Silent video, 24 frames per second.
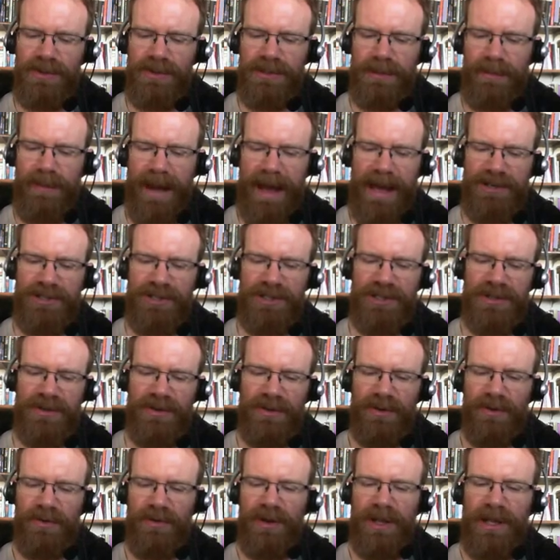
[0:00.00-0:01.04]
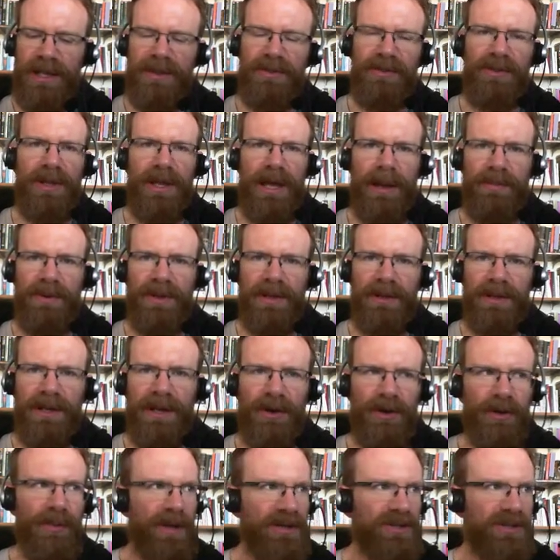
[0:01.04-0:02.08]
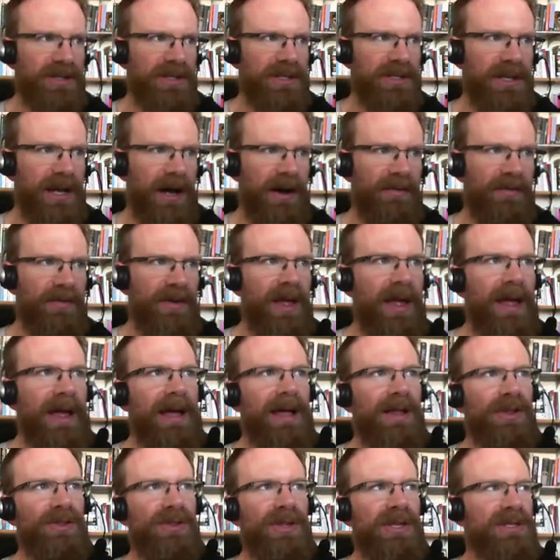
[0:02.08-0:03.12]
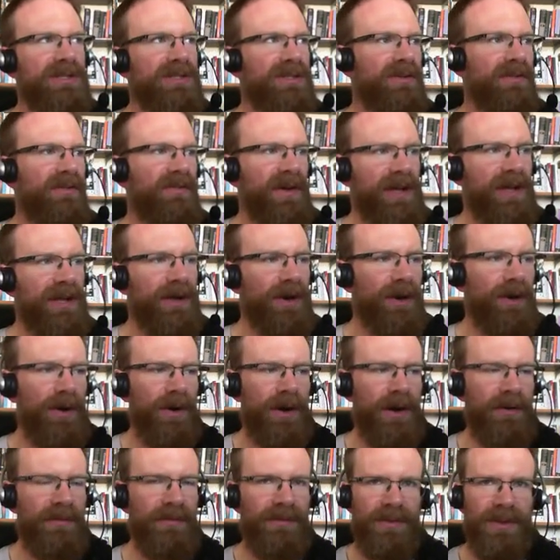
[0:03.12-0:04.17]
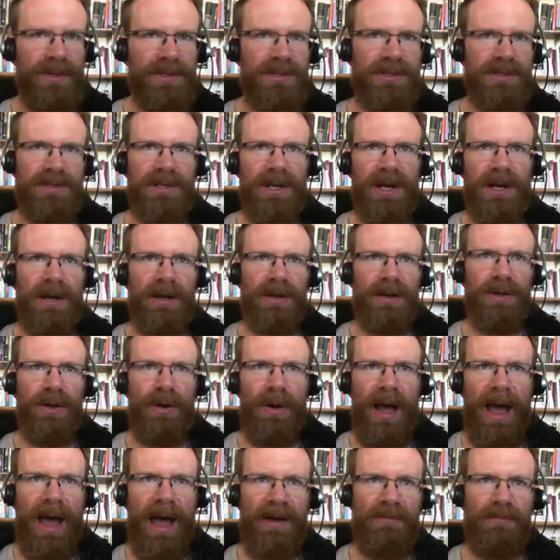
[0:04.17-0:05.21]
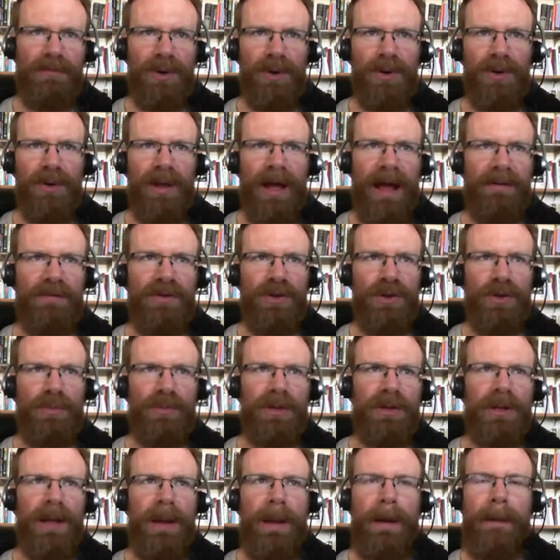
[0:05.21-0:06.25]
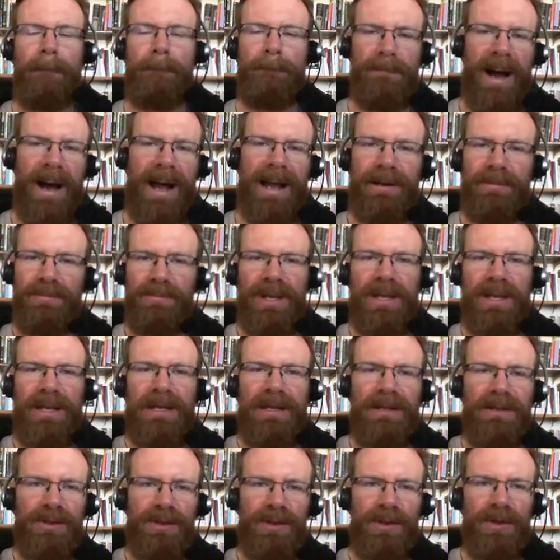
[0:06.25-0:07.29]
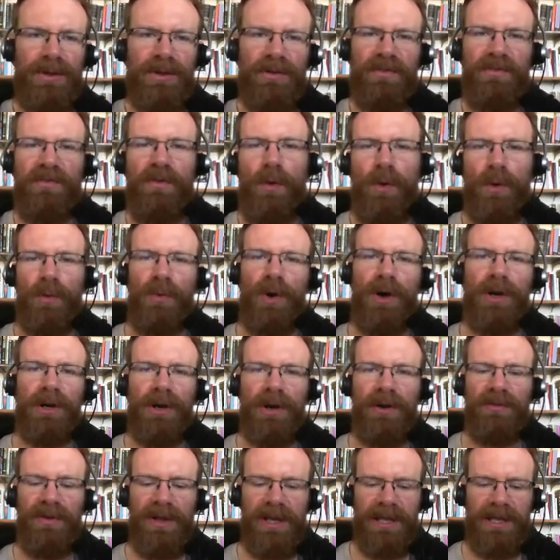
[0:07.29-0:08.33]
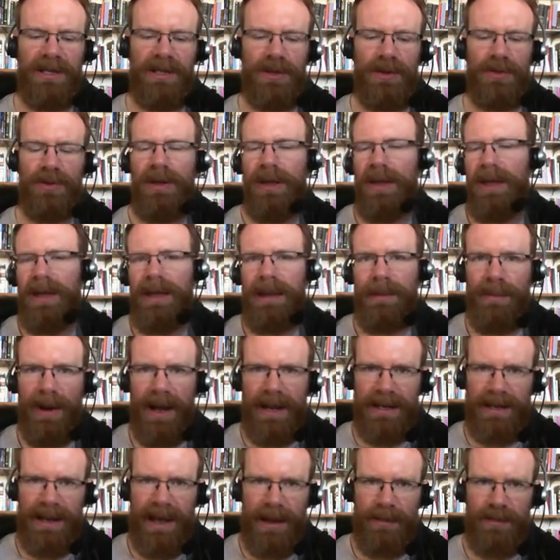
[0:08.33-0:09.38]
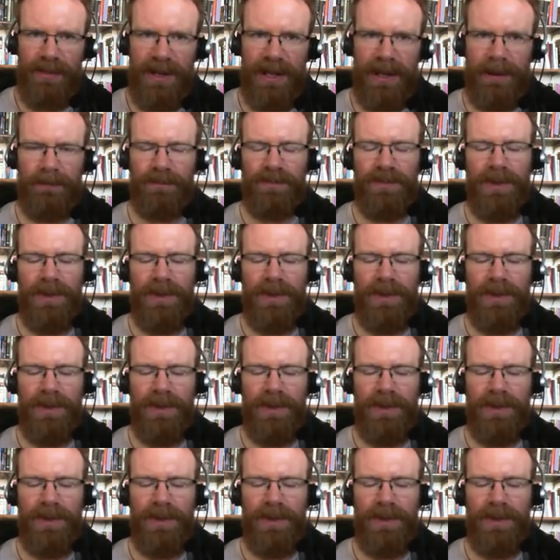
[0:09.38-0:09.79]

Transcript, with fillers: is imagined in the Epic of Gilgamesh itself. This figure of this, uh, you know, half bull, half human might be the, the forerunner of Enkidu. He might not be.